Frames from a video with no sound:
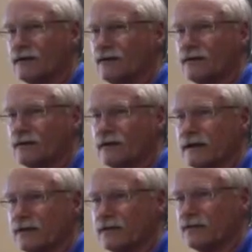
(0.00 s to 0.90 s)
don't want to pull the
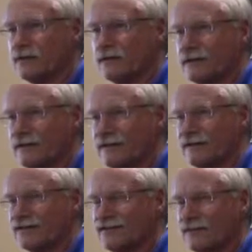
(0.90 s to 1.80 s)
head off, so I
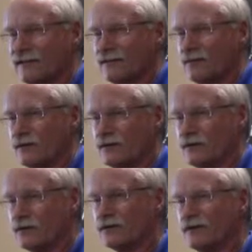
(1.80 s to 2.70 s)
sneakily pulled the
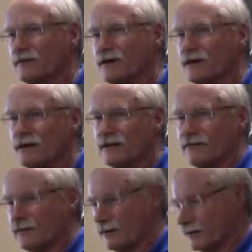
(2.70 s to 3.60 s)
torsion bar
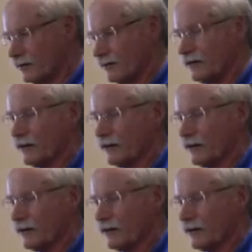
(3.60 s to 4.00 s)
off and the little